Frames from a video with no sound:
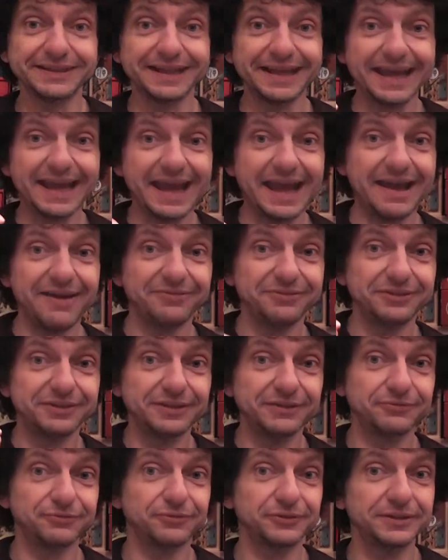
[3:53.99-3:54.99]
They have
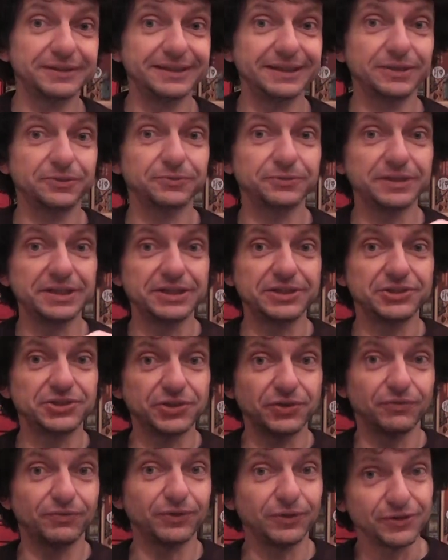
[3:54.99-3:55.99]
different degrees
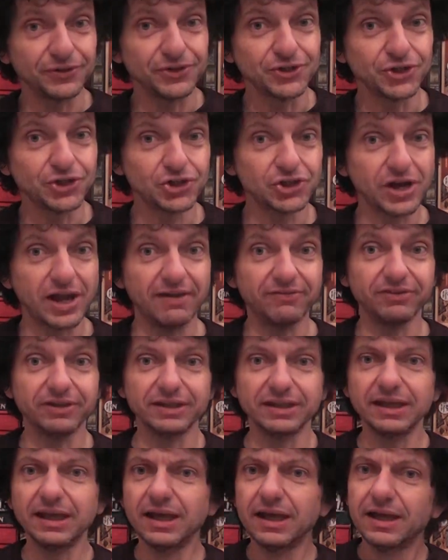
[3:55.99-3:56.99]
of
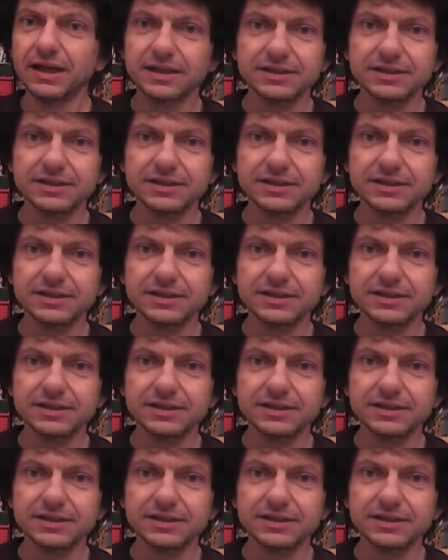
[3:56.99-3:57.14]
longevity.